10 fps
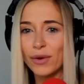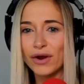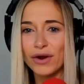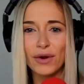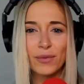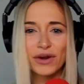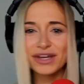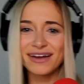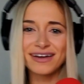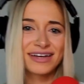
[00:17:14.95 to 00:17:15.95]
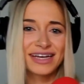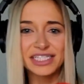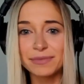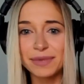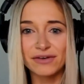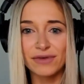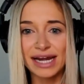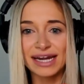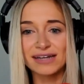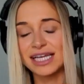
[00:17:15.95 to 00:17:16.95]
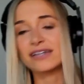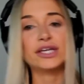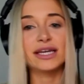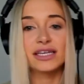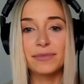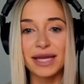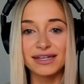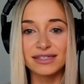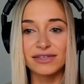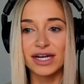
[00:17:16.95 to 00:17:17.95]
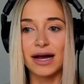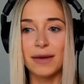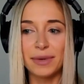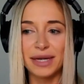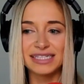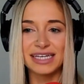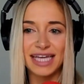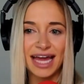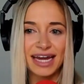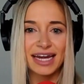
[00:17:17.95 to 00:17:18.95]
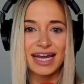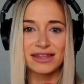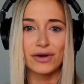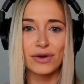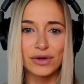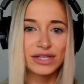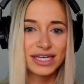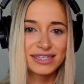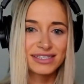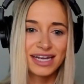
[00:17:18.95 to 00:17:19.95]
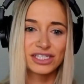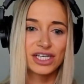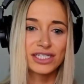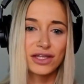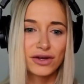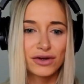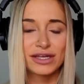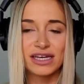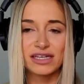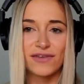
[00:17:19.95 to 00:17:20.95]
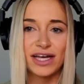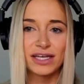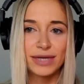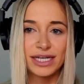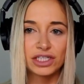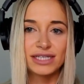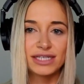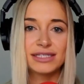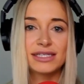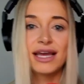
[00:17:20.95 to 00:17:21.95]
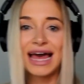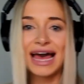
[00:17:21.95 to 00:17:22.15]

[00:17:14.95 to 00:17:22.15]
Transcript: We're working on an incubator right now to actually incubate different companies and get in at the earliest stage, at the earliest valuations.